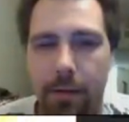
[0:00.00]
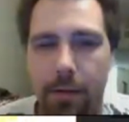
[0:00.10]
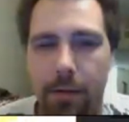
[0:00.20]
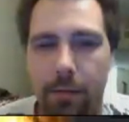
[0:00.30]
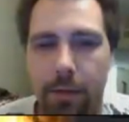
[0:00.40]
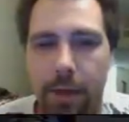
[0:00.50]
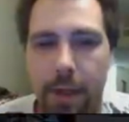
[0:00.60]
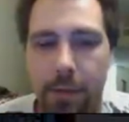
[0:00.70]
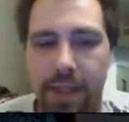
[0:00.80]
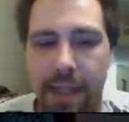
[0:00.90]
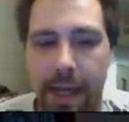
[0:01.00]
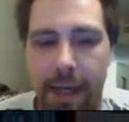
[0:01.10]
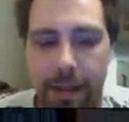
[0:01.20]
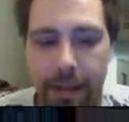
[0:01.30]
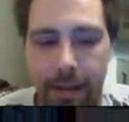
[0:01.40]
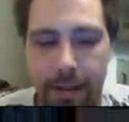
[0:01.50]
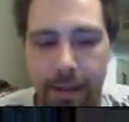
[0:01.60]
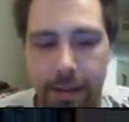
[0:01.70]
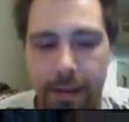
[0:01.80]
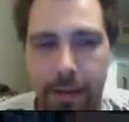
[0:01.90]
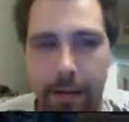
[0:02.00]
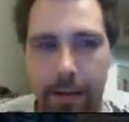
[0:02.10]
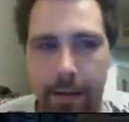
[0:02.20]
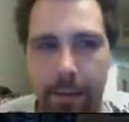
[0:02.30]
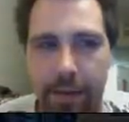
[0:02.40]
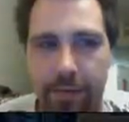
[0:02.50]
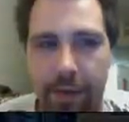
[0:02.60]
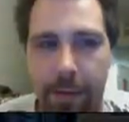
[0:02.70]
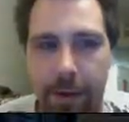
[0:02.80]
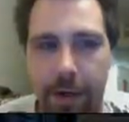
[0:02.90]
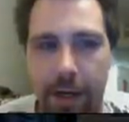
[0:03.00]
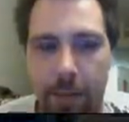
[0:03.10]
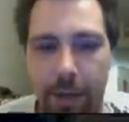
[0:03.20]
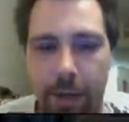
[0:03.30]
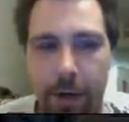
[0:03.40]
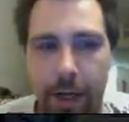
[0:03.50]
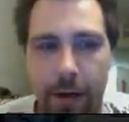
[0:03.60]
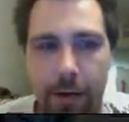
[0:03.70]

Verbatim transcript: What the hell is that? My fire burner now would be going out.